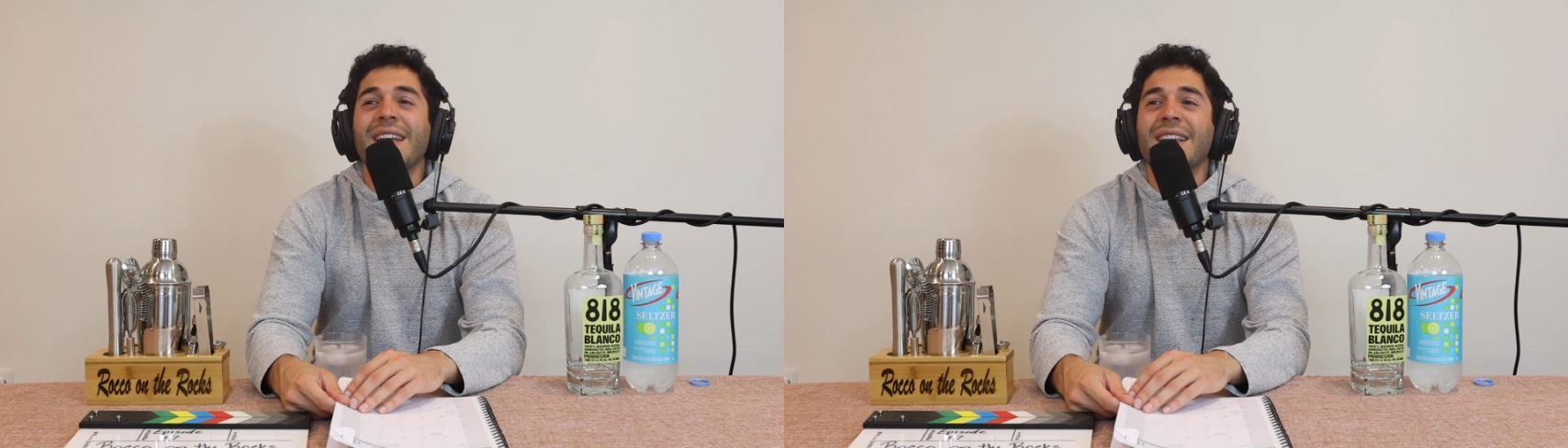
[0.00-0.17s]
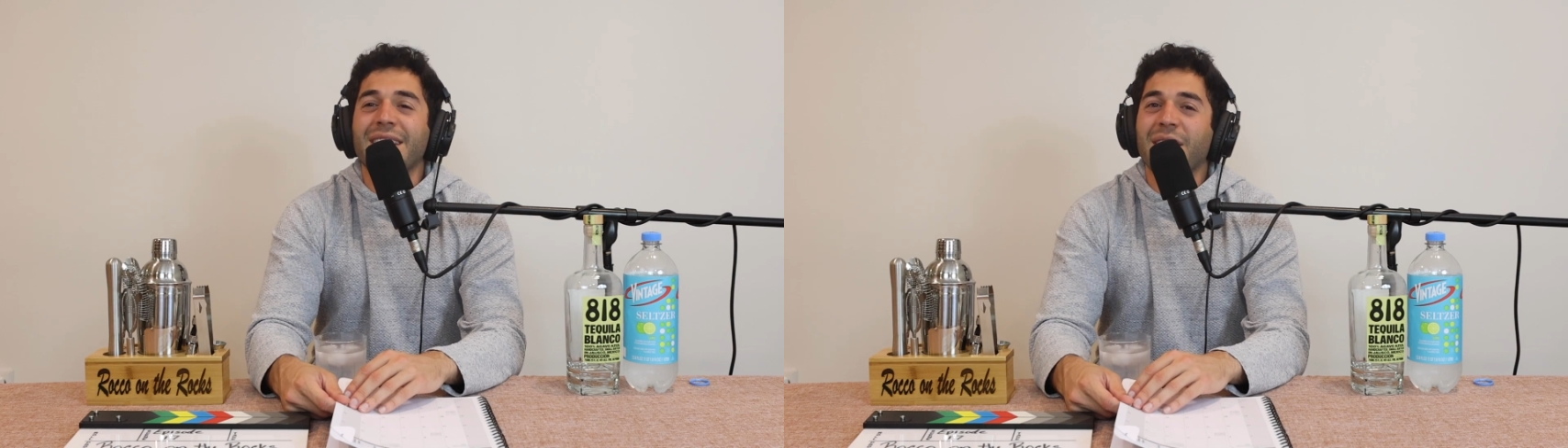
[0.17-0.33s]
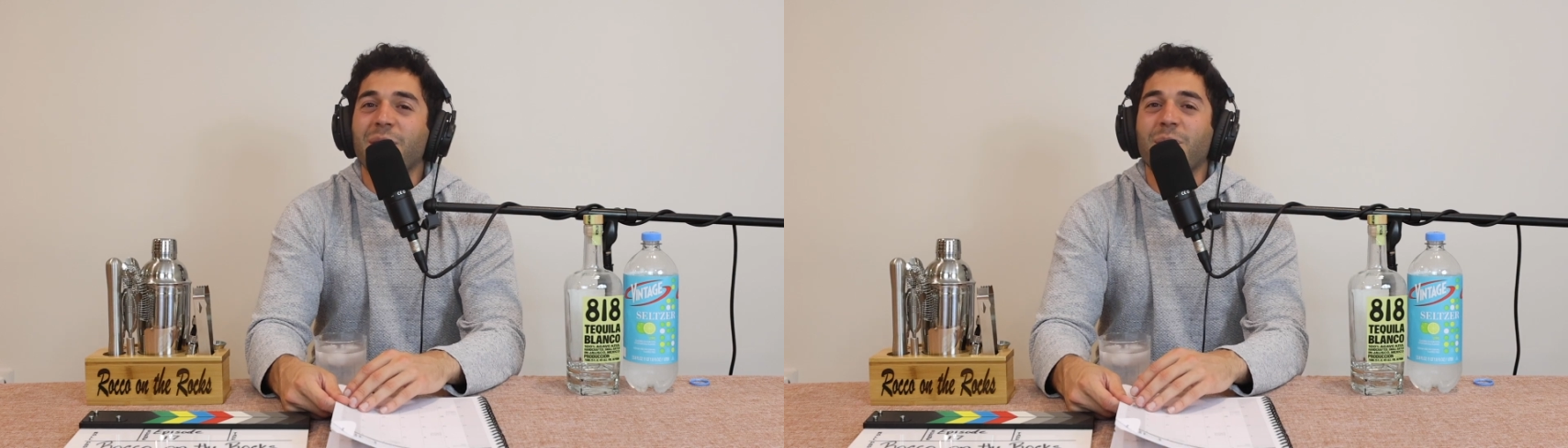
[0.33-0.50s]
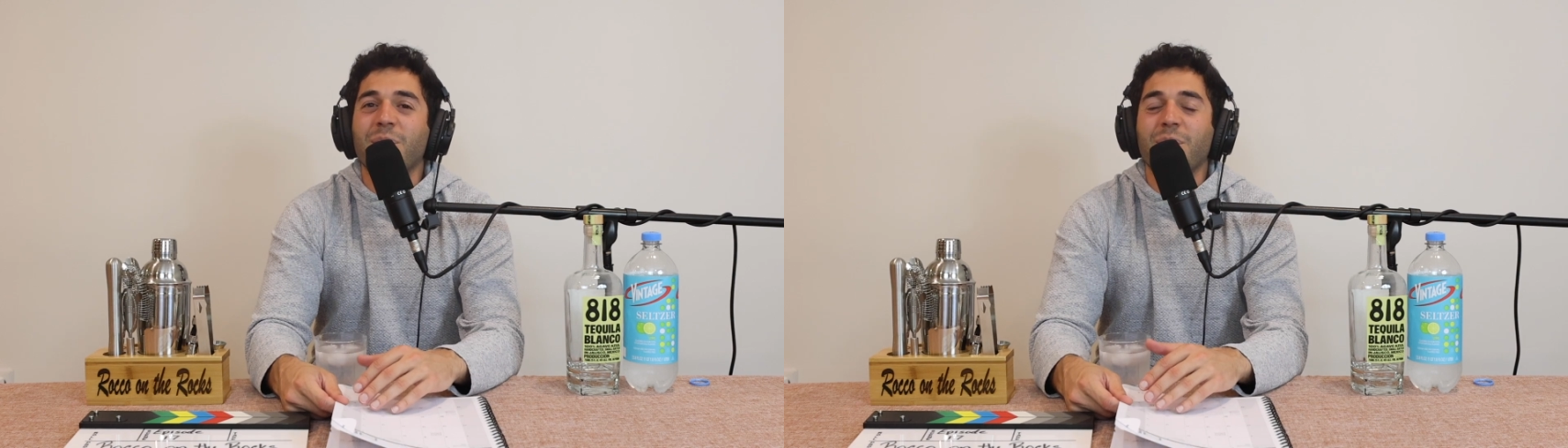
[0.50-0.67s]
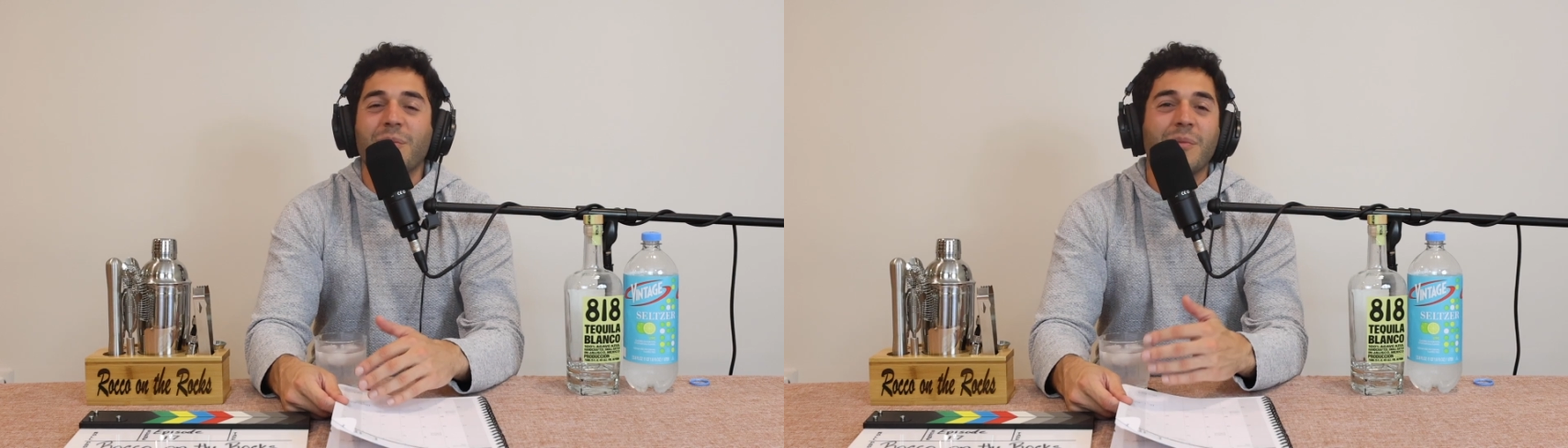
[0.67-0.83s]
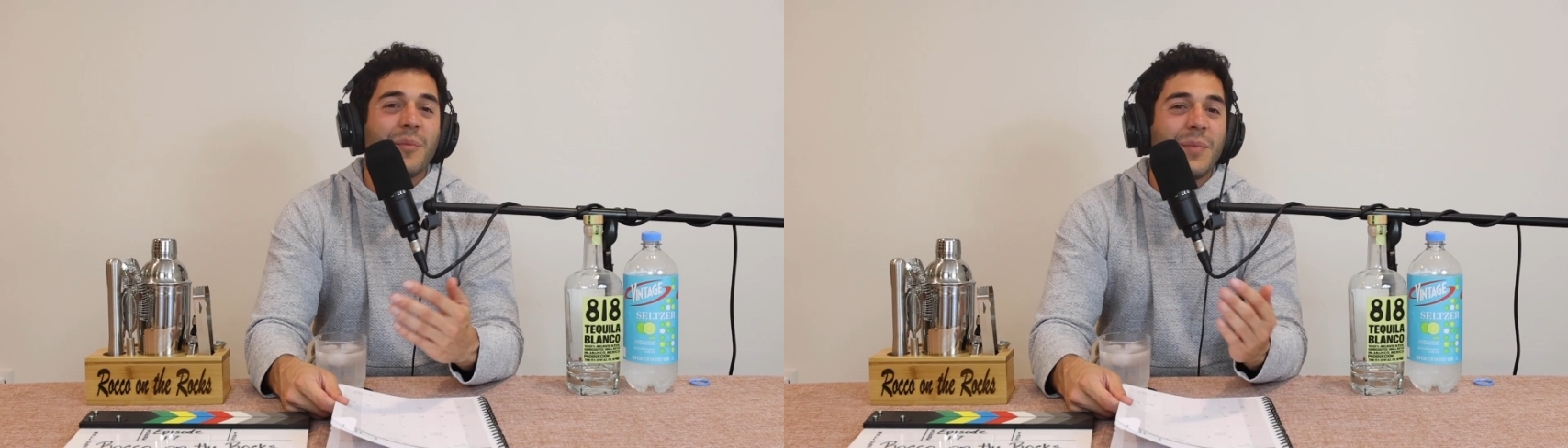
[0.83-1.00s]
Like,
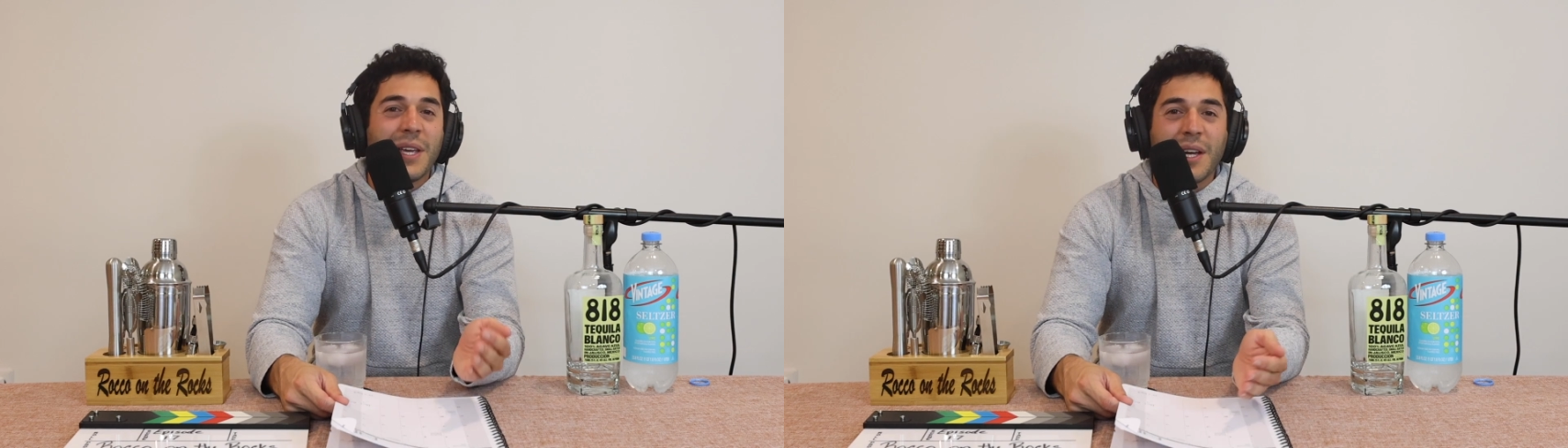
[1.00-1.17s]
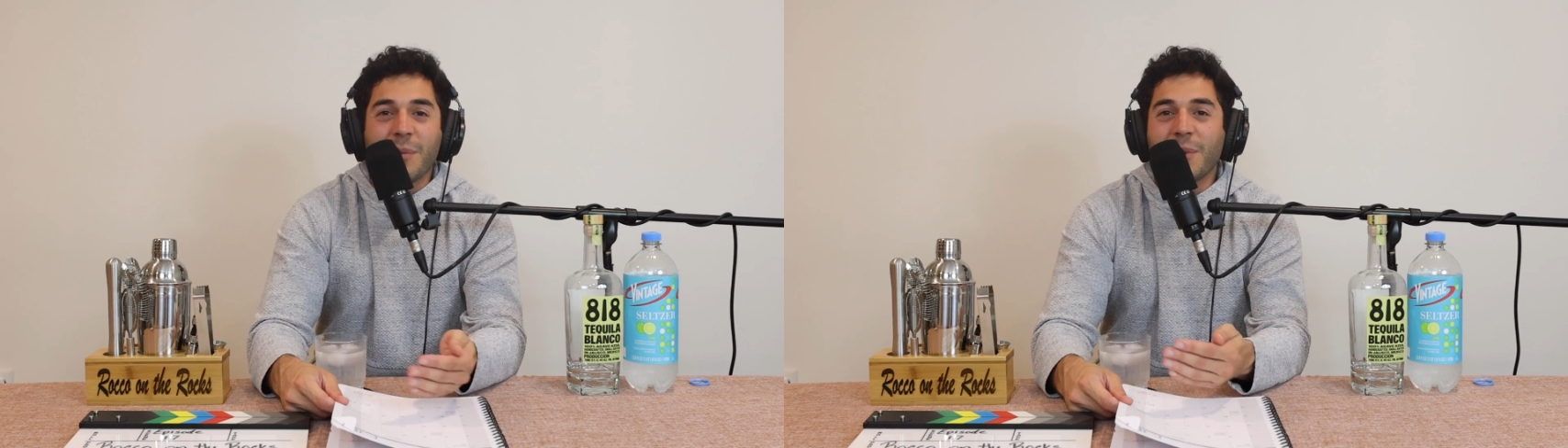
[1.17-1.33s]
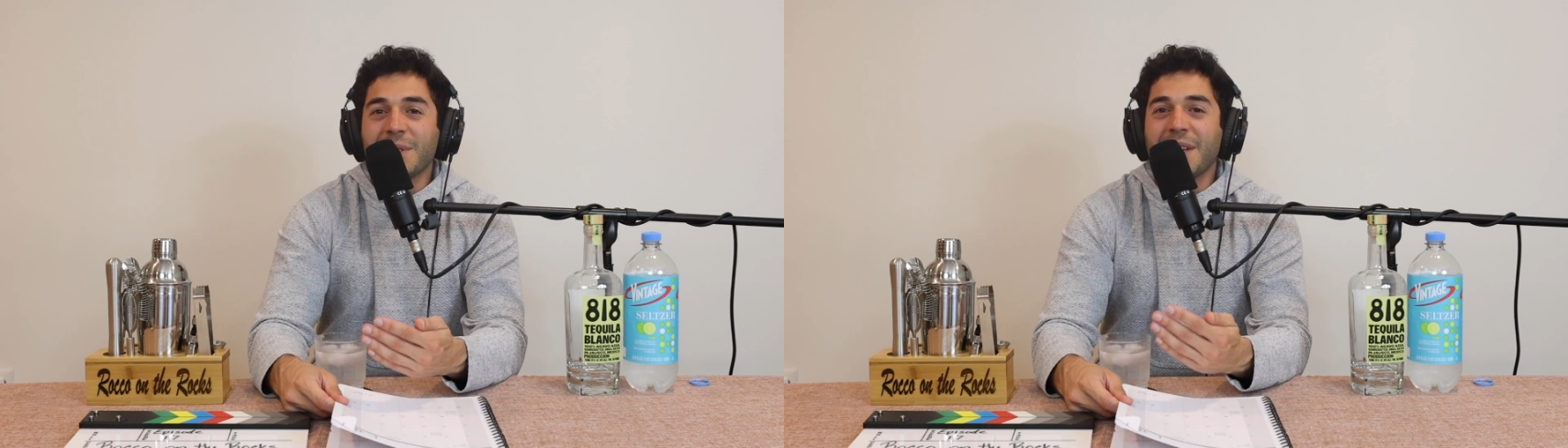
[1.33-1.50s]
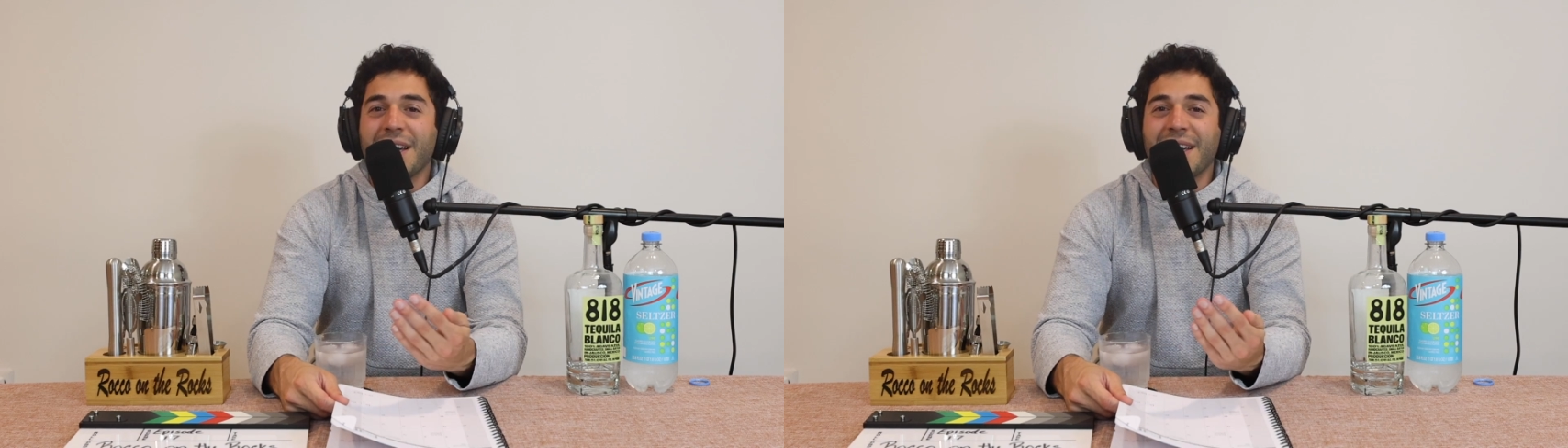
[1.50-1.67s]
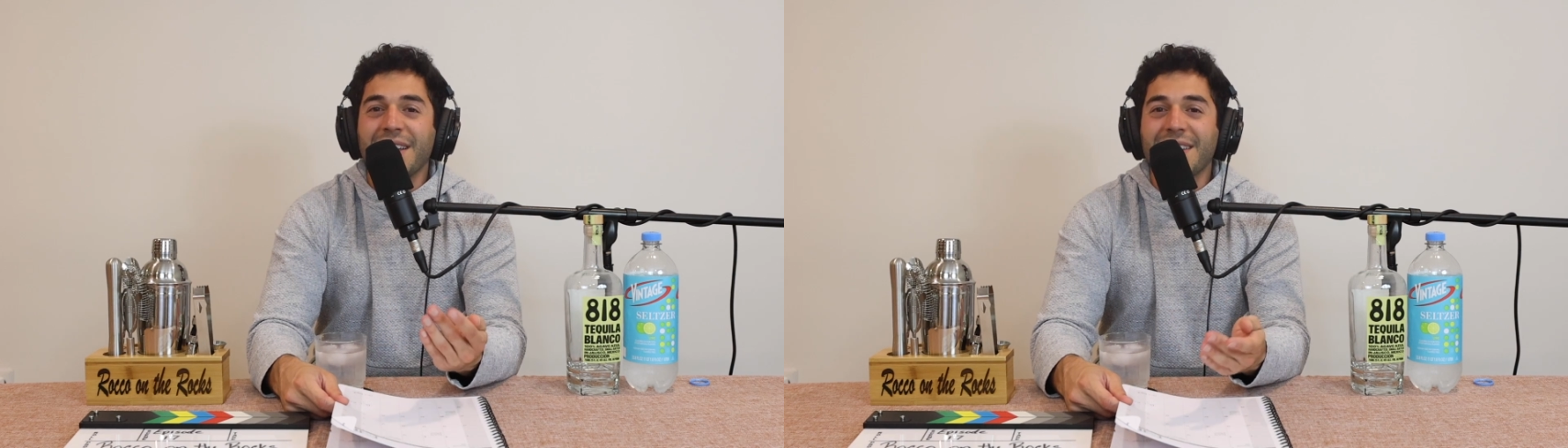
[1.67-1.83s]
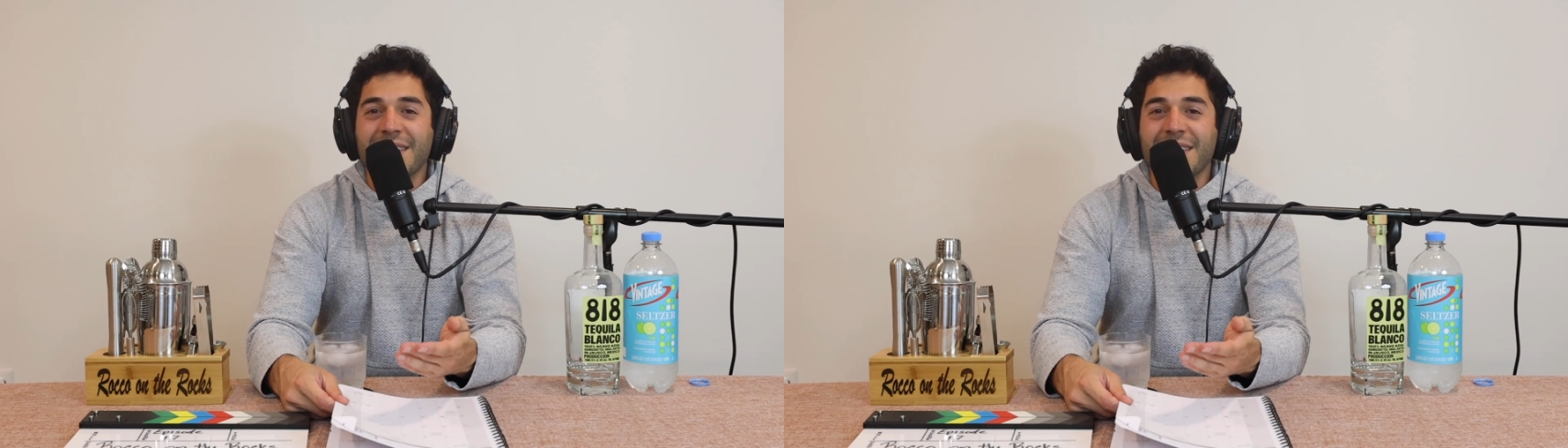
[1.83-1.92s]
being up all night